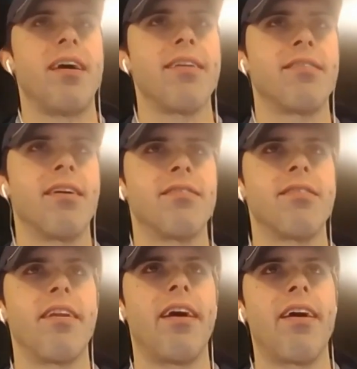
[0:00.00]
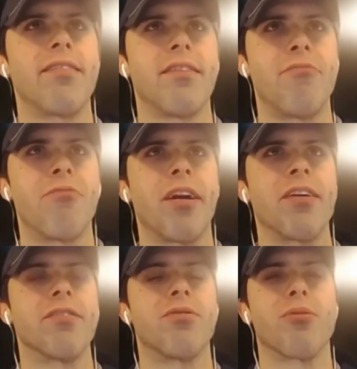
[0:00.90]
these assets that has any
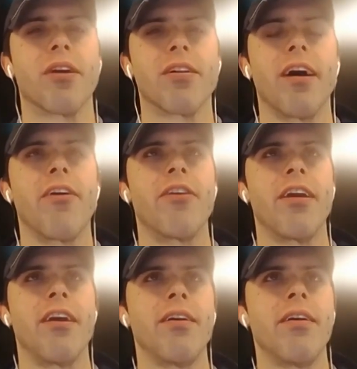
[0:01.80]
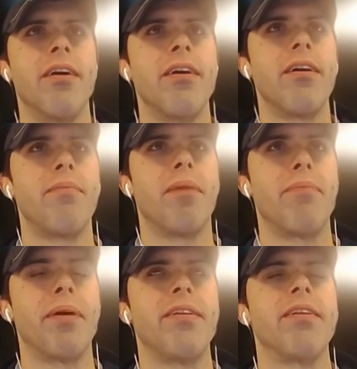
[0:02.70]
regulatory clarity, in
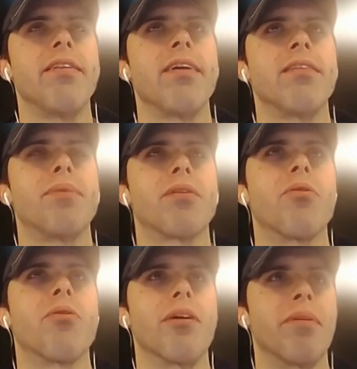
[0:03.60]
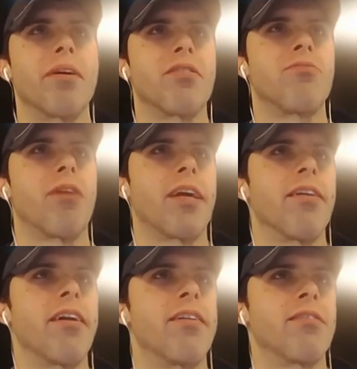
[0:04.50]
my opinion, and that's Bitcoin because it's
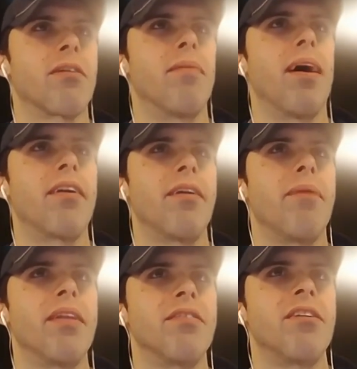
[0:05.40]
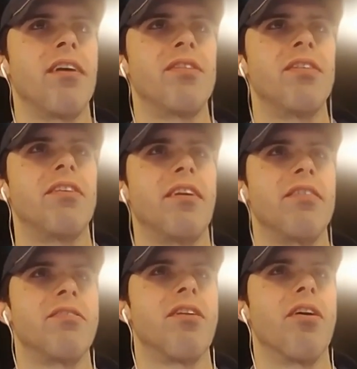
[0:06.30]
regulated as a commodity by the
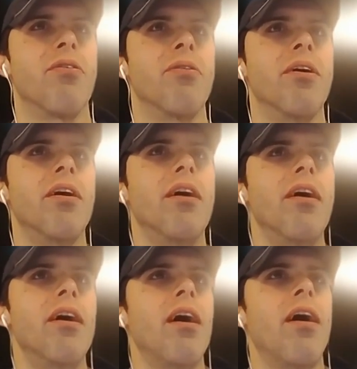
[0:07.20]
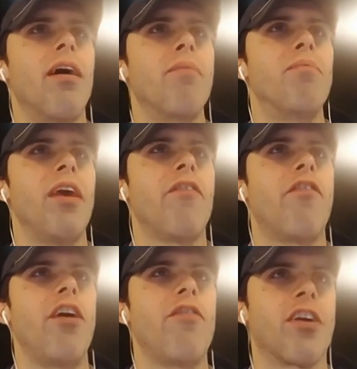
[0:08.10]
CFTC. So um, if,
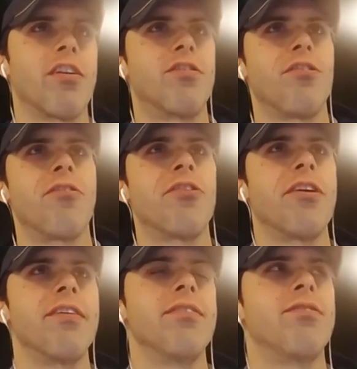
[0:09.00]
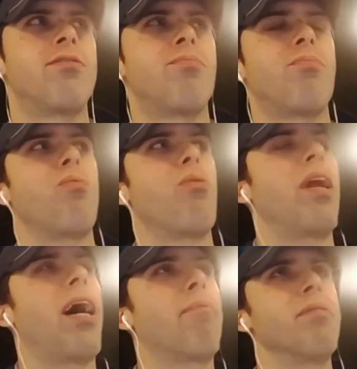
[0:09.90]
if the concern is
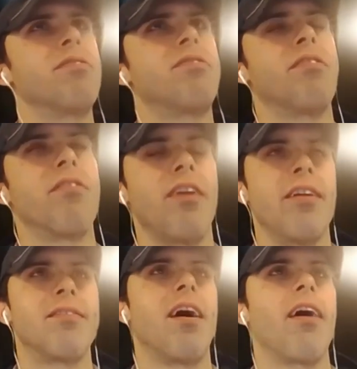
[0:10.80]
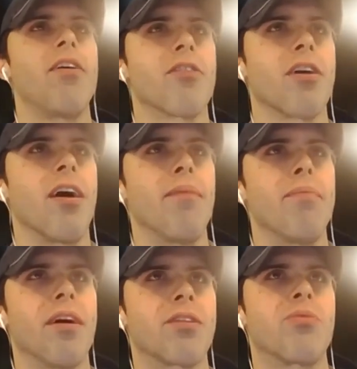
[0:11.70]
what happens to the entire
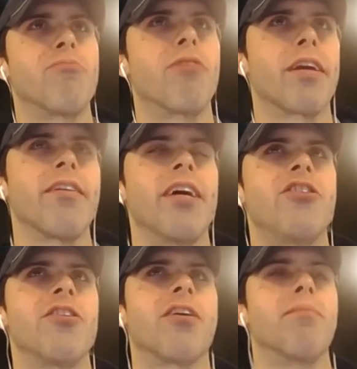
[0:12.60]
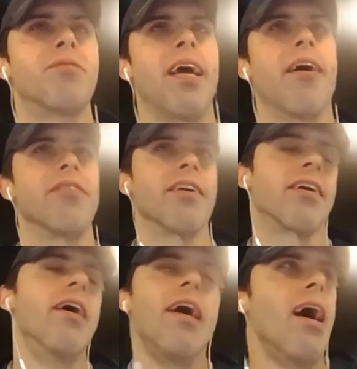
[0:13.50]
complex when regulation comes down,
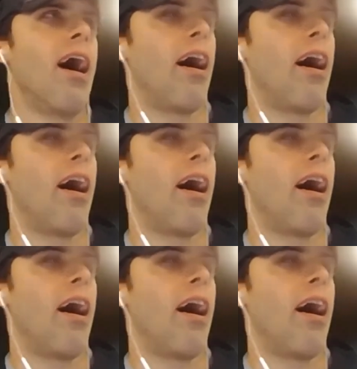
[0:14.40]
like